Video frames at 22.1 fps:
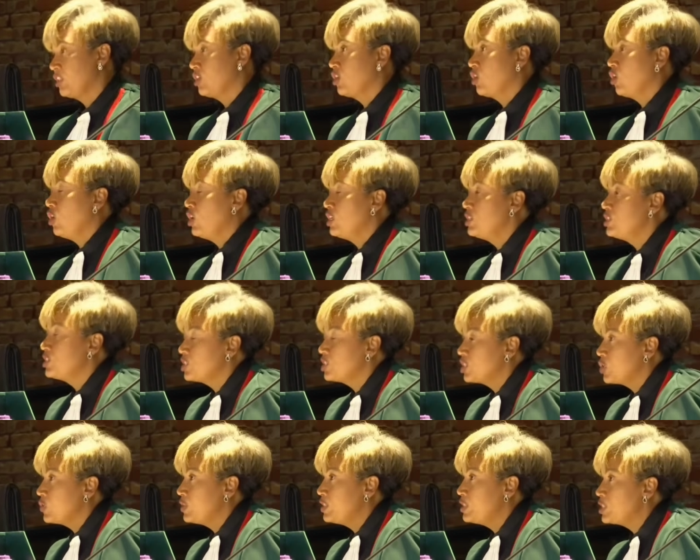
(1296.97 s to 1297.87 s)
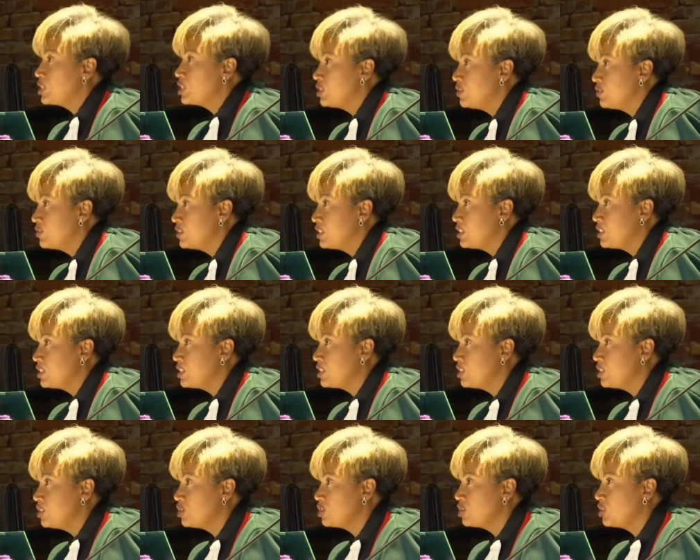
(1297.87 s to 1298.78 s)
the consequence of the
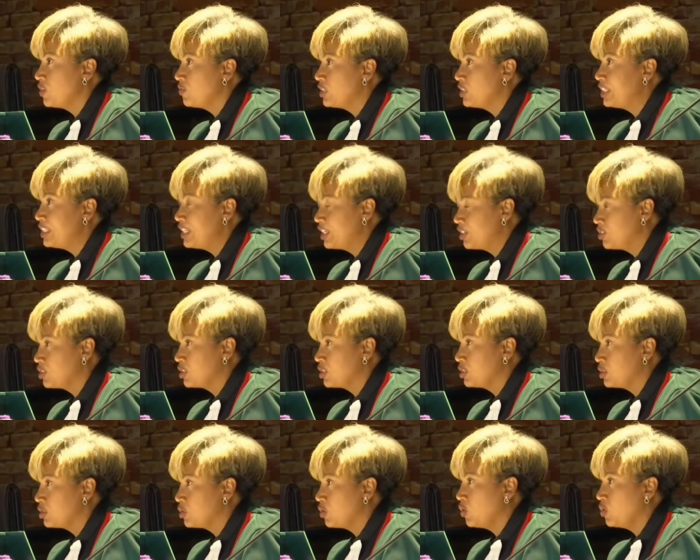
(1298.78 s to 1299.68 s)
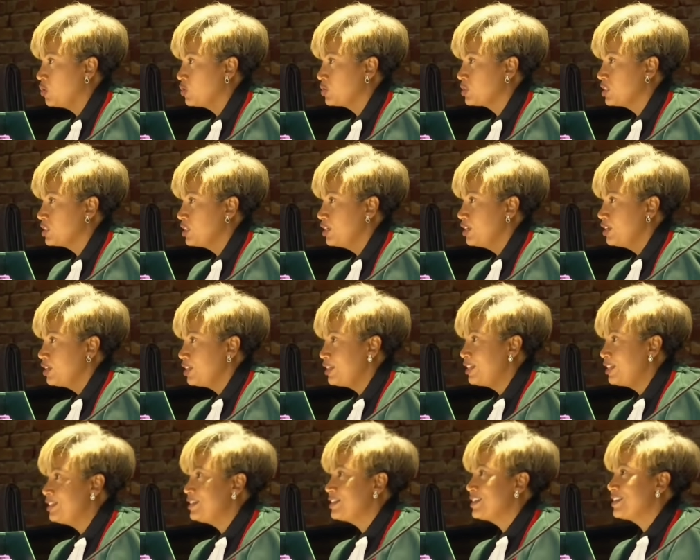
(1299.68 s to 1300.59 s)
decision of the electoral court
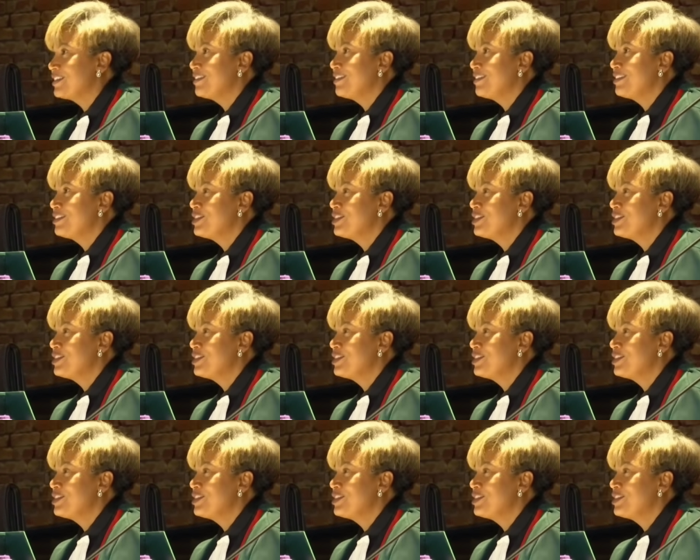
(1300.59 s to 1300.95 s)
is